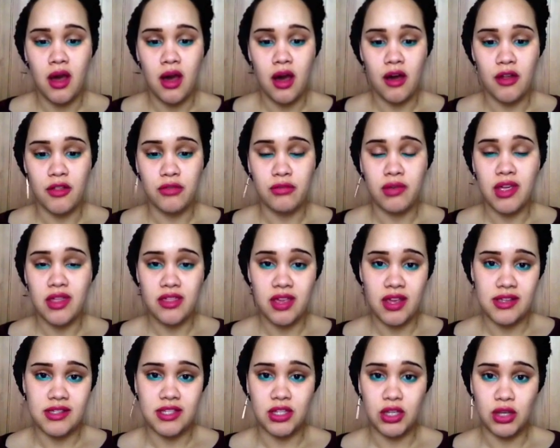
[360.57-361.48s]
are 3
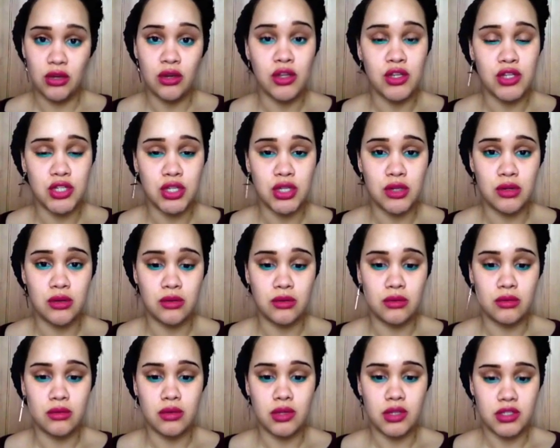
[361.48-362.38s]
things that you can
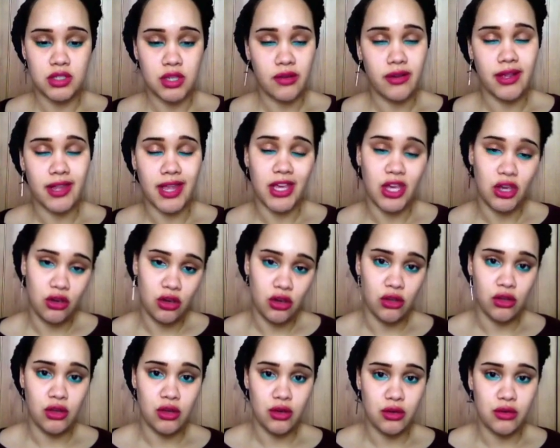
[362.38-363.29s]

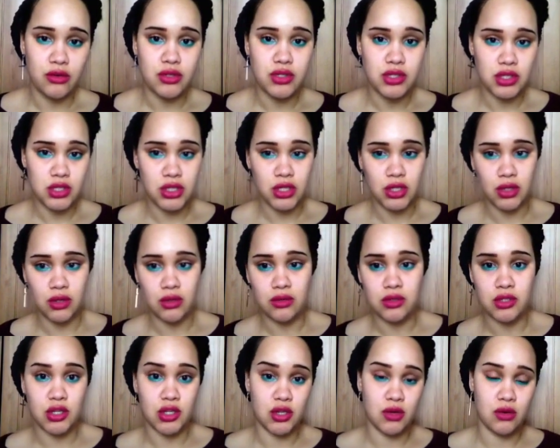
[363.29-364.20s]
use to
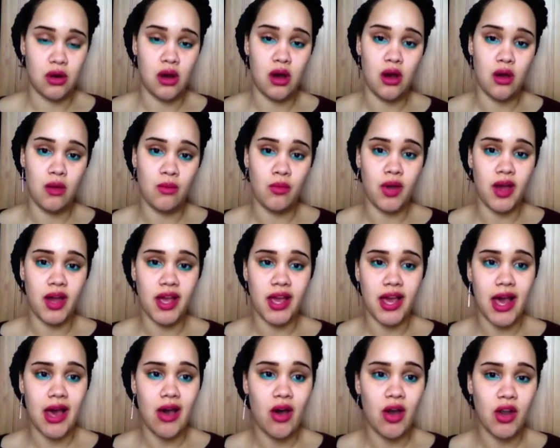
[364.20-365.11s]
do a home
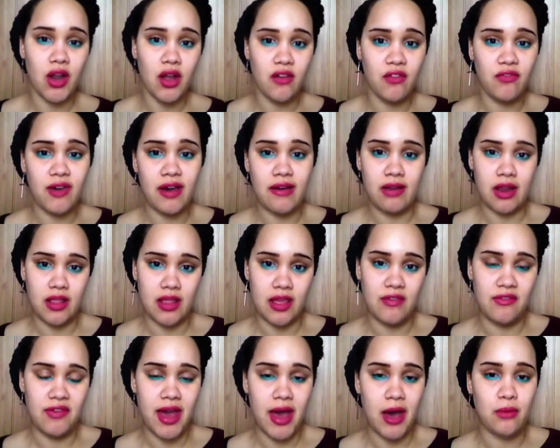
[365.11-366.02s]
workout. And I found that
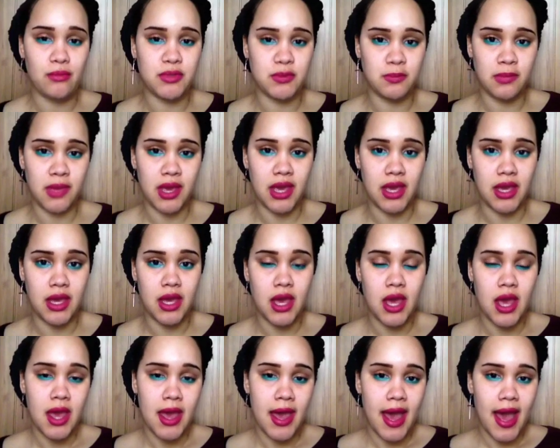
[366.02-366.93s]
they've helped me,
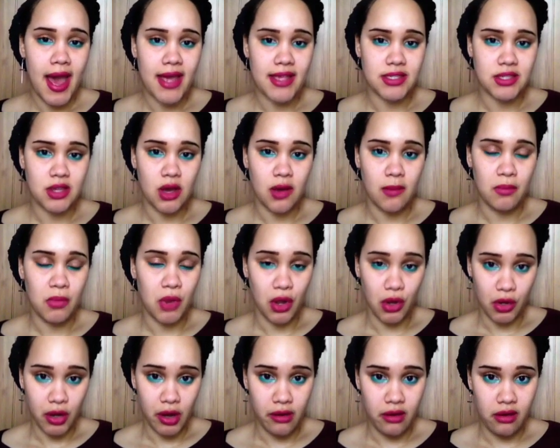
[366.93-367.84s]
as I'm
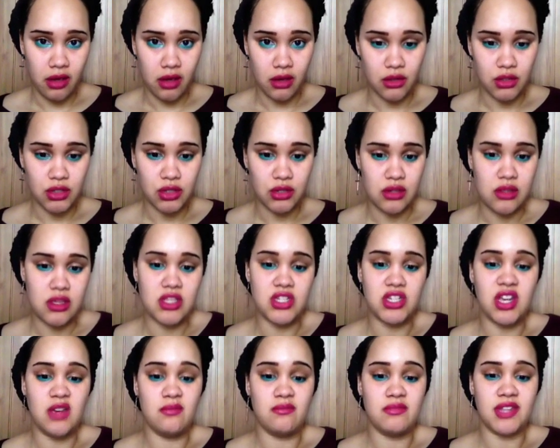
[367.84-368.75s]
not going to the
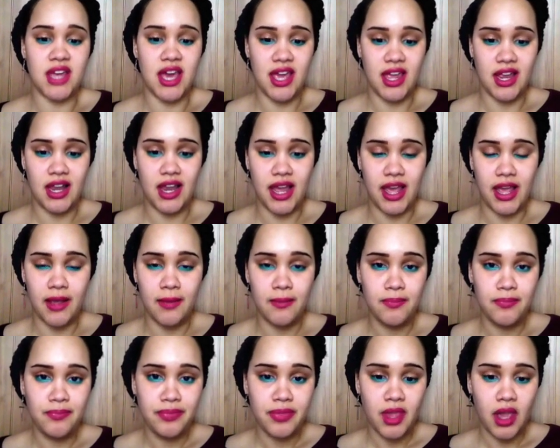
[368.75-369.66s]
gym daily.
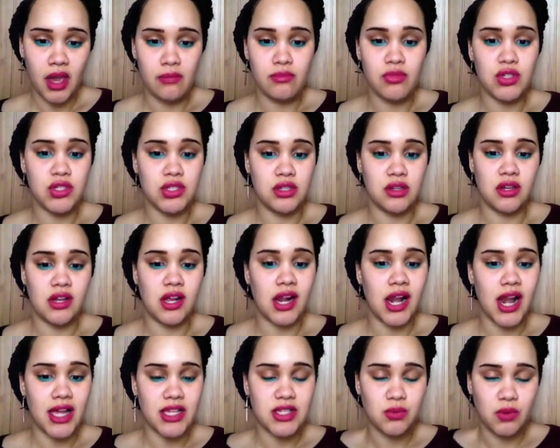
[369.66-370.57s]
I'm just doing a
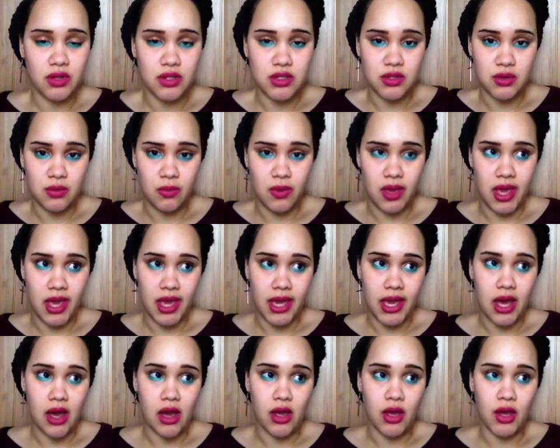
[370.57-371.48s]
class once a
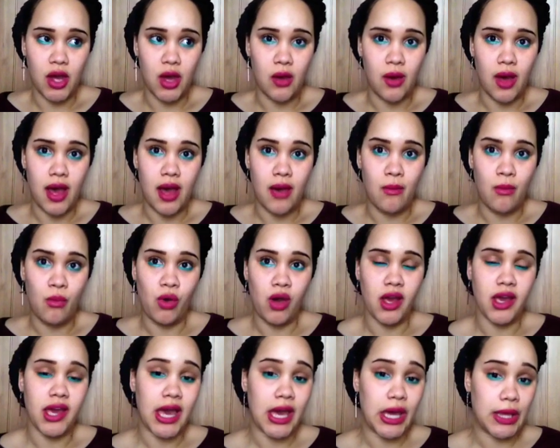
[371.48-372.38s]
week. I go and
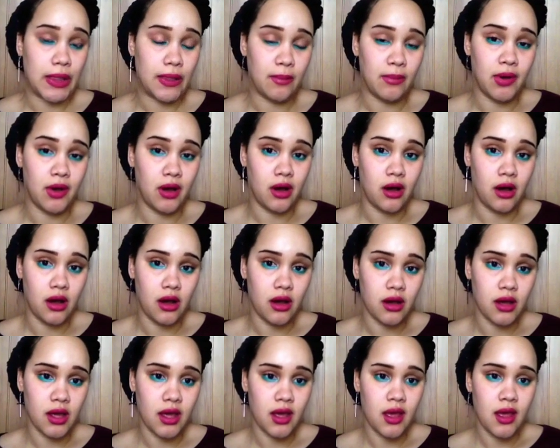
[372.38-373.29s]
work out in the
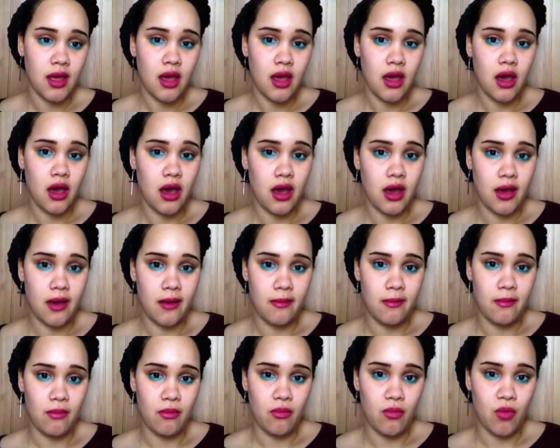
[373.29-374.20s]
park
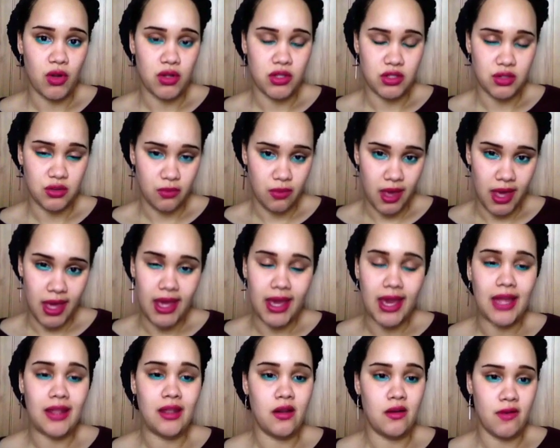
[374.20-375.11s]
once a
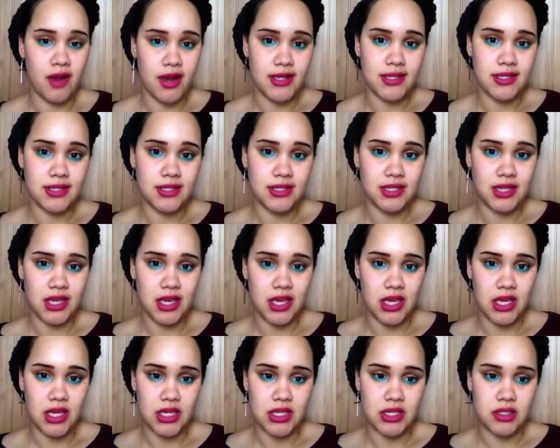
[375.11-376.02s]
week, and the rest
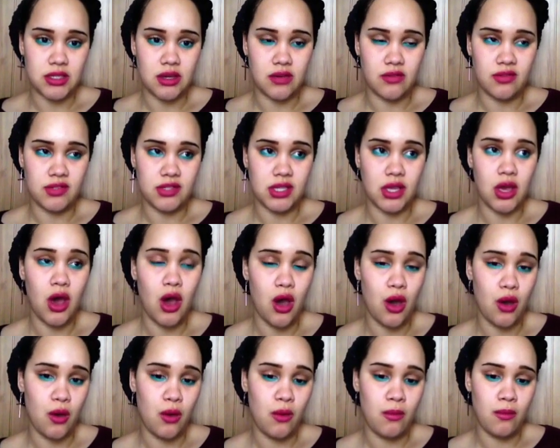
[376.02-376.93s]
is
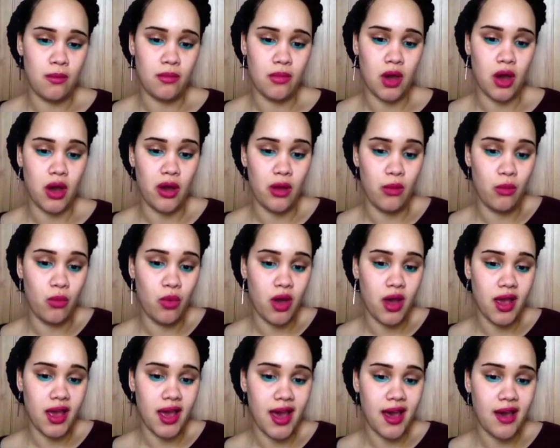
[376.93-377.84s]
home
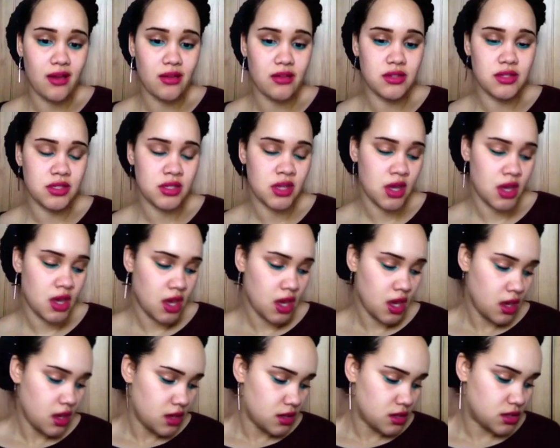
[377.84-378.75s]
workouts.
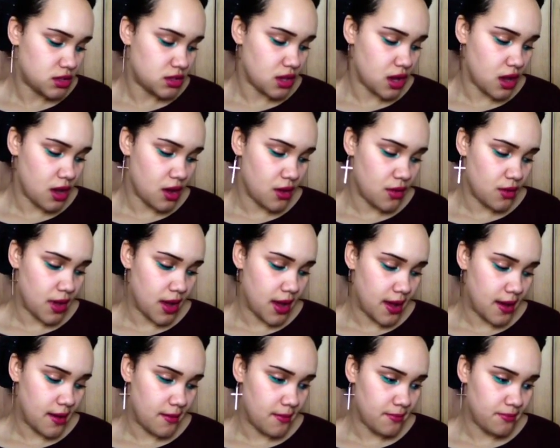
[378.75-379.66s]

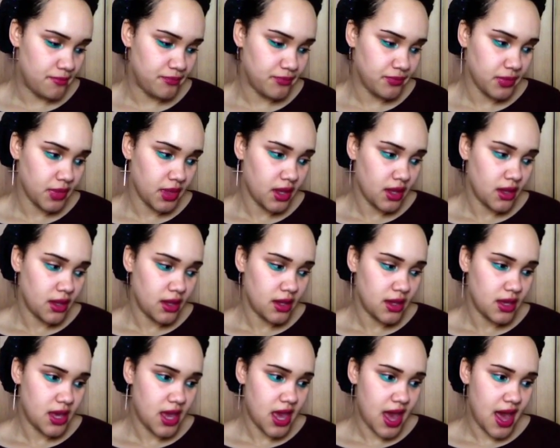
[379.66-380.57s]
So
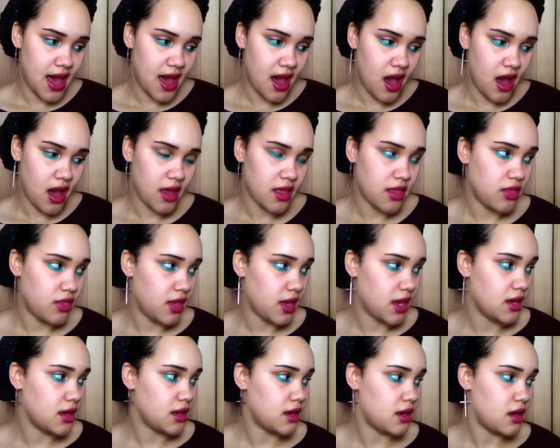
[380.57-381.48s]
yeah, I
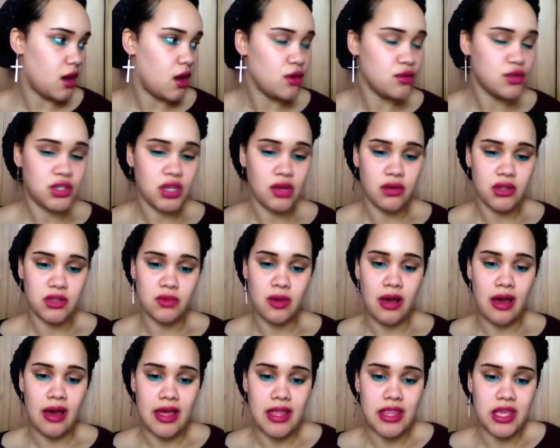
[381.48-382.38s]
think also as
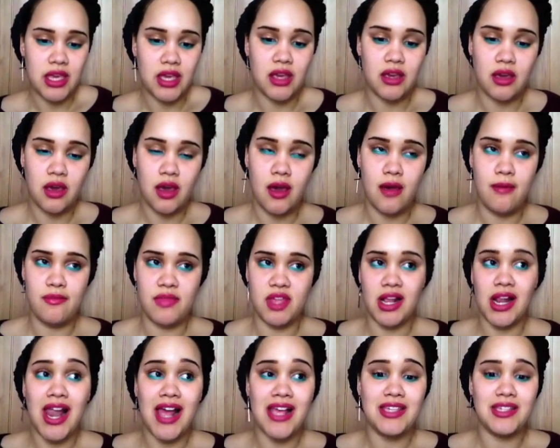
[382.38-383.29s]
well, I think
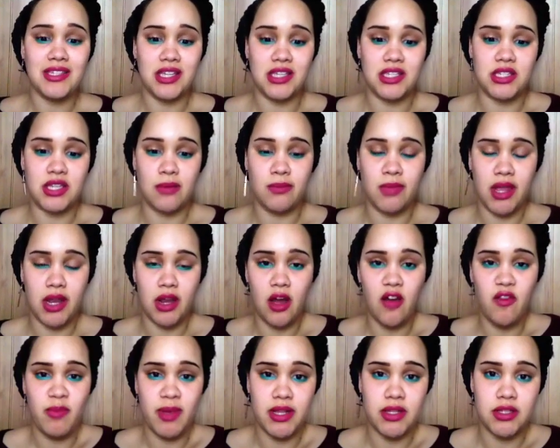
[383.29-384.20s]
the classes, I mean,
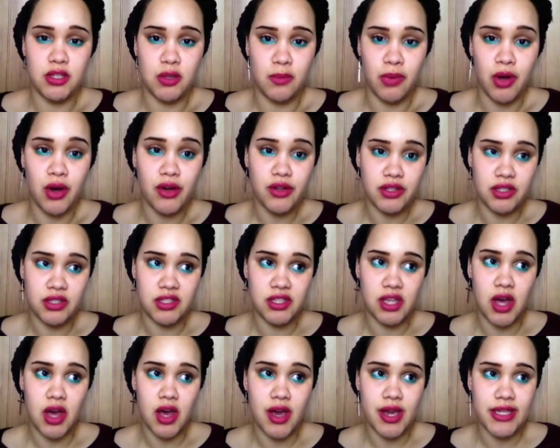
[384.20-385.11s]
I've been to
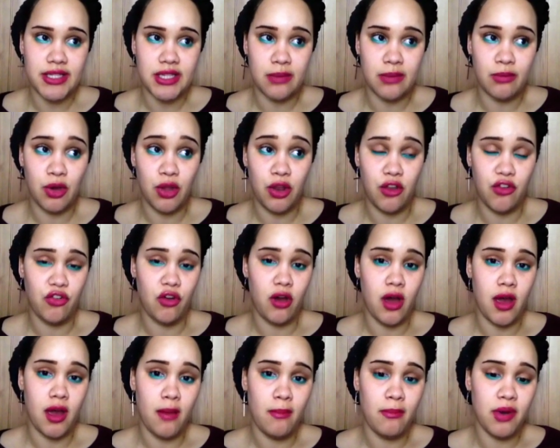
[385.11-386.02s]
Boxercise, I'm going to
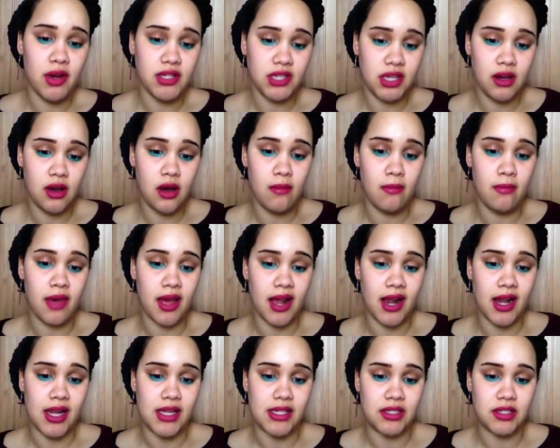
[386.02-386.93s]
try a body
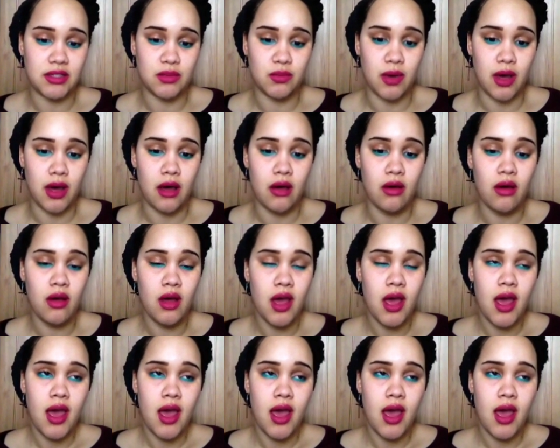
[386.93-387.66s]
combat class as well.